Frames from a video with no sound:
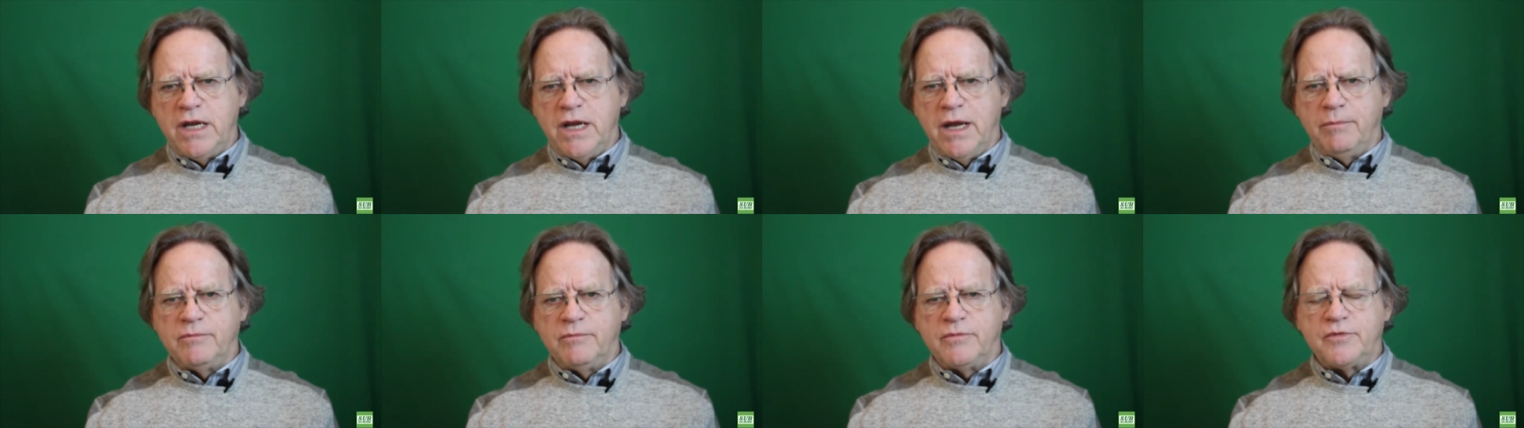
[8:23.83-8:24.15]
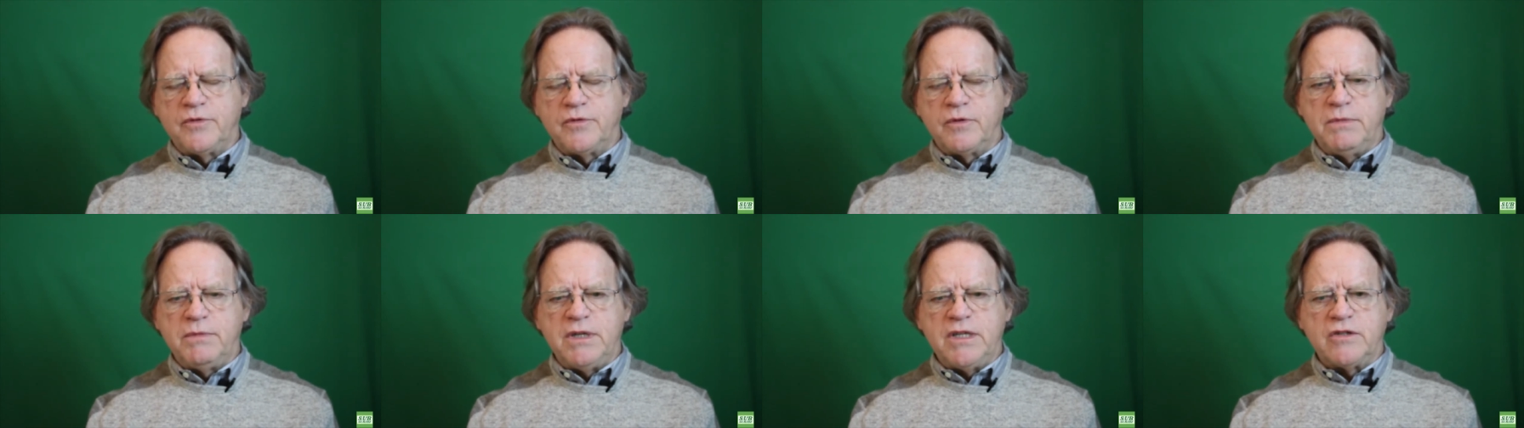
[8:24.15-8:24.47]
I'm
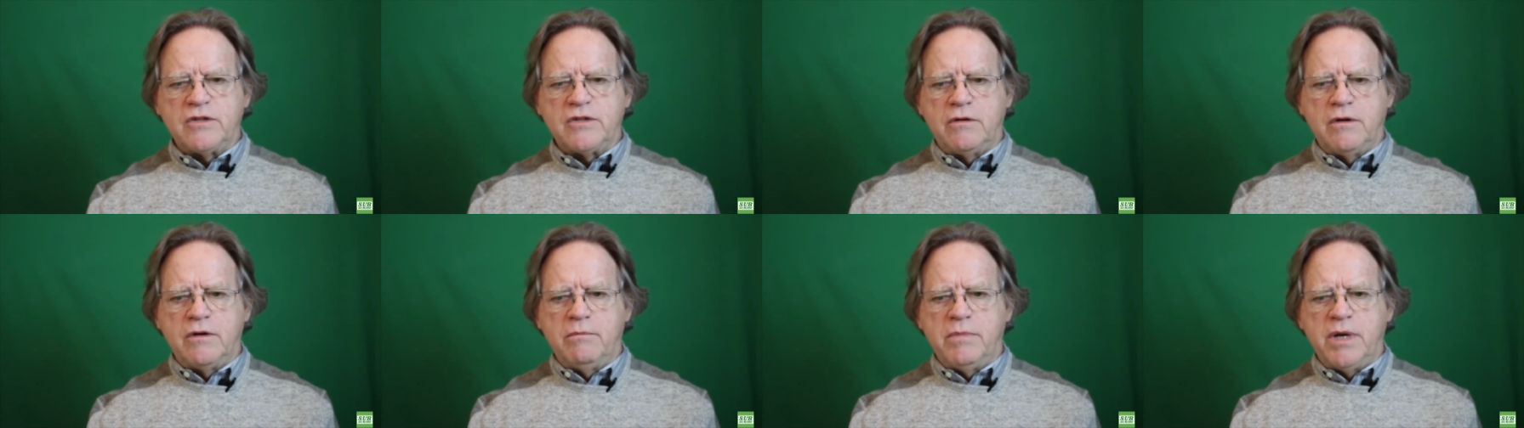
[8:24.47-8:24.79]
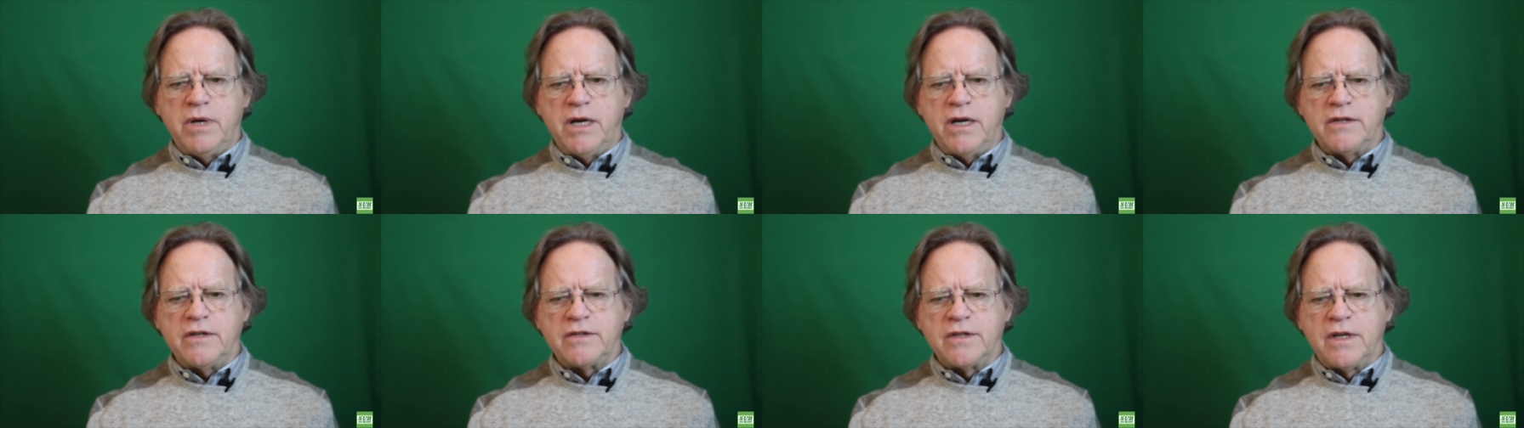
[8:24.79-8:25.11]
be so
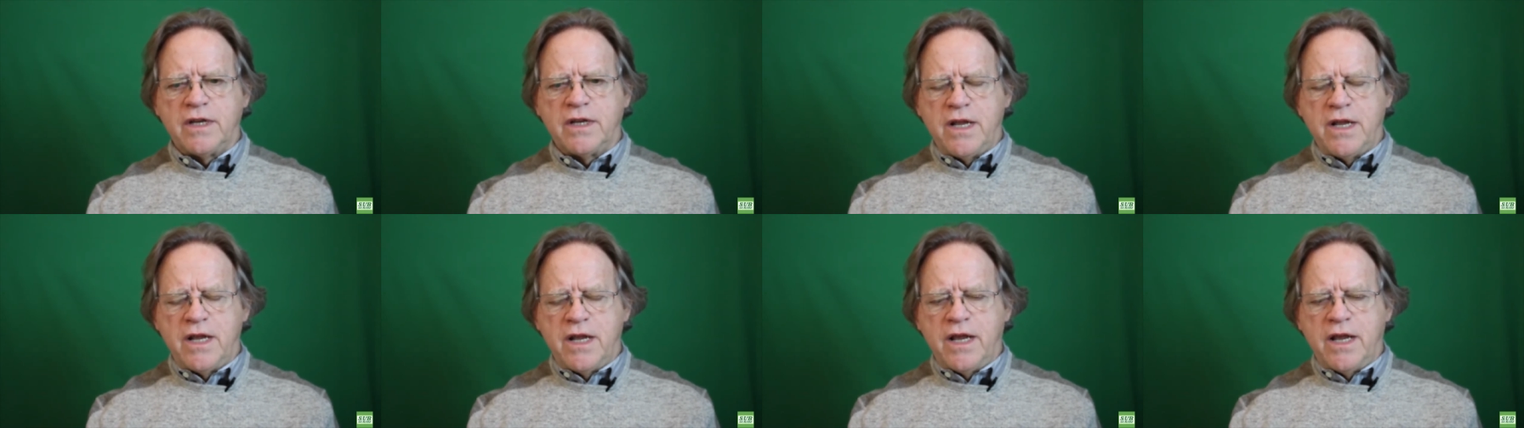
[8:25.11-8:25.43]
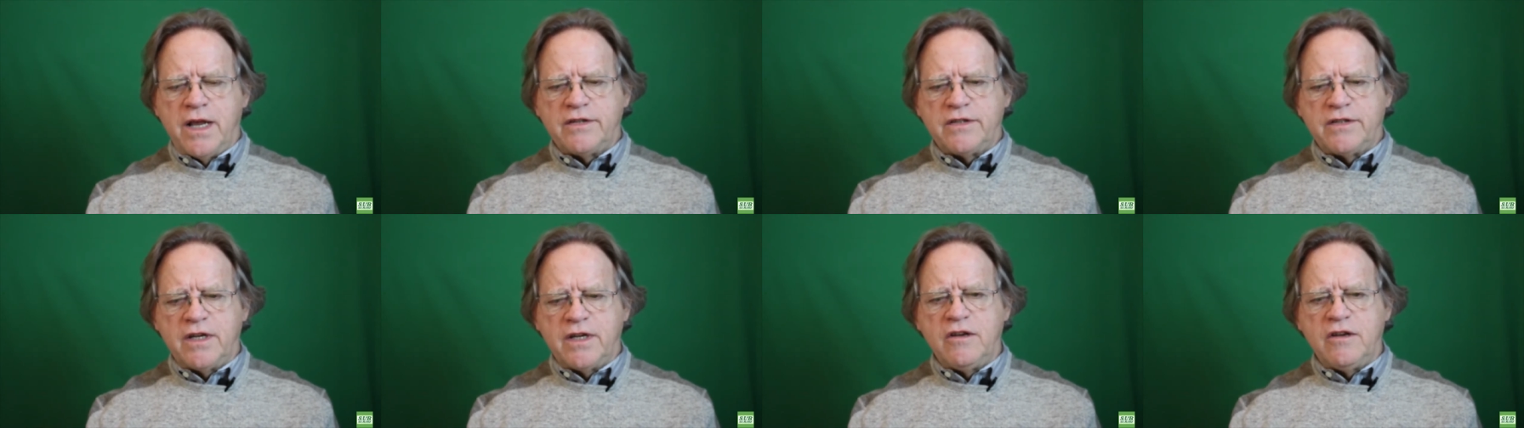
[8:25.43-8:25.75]
embarrassed.
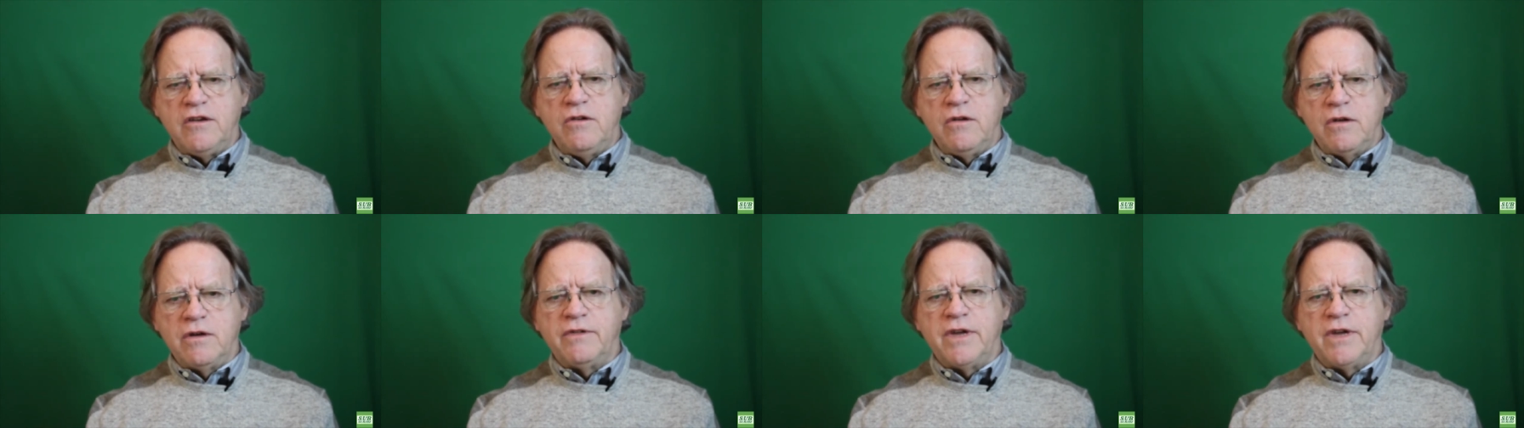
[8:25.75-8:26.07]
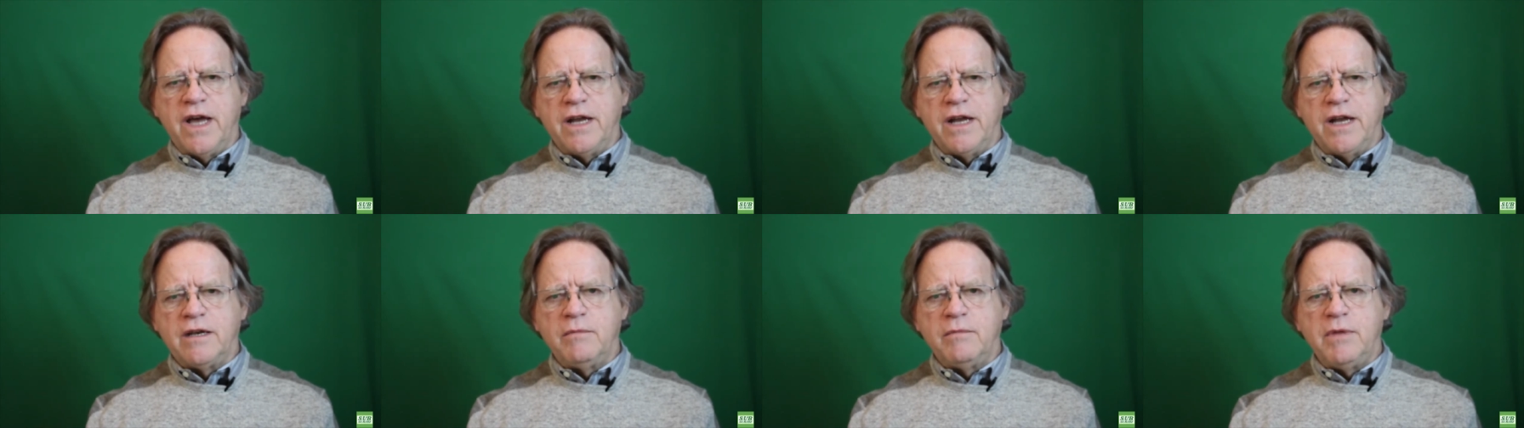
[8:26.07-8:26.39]
I said, You have
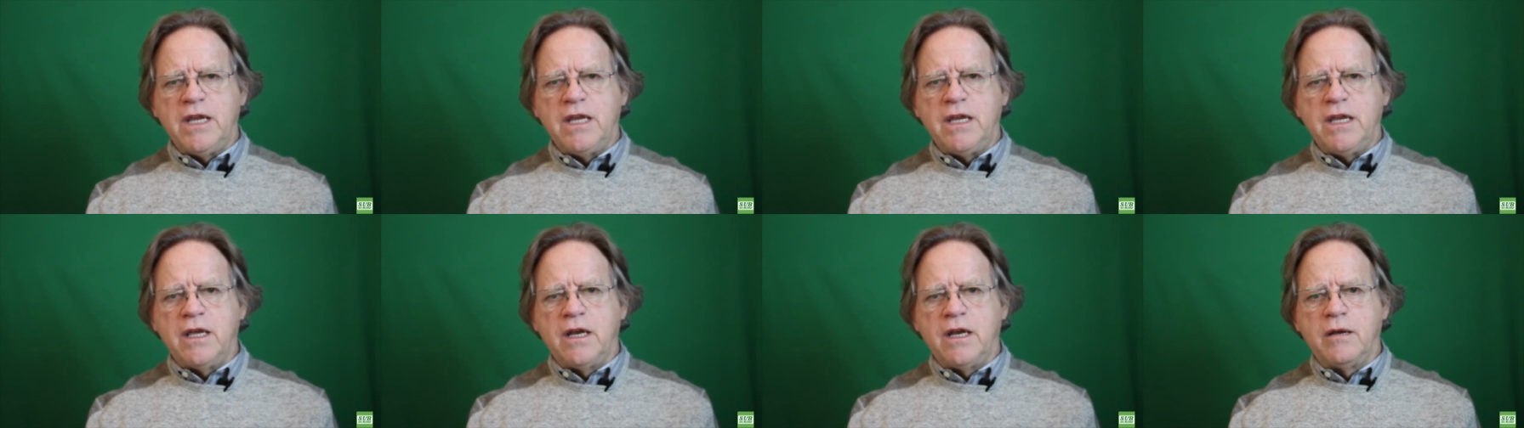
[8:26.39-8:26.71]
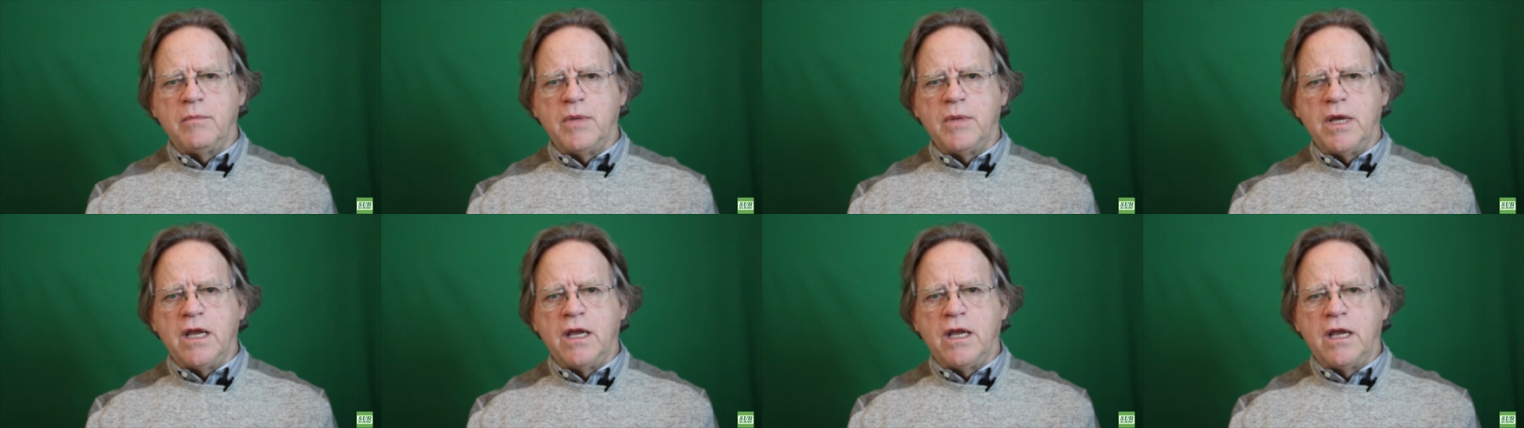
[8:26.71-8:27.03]
got to be kidding
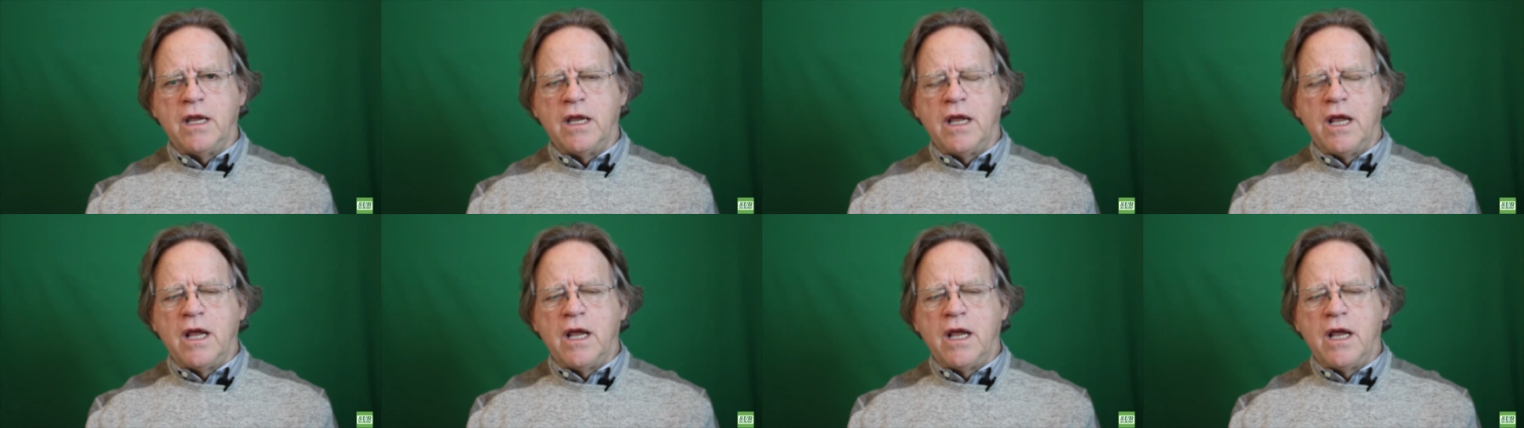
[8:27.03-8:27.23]
me.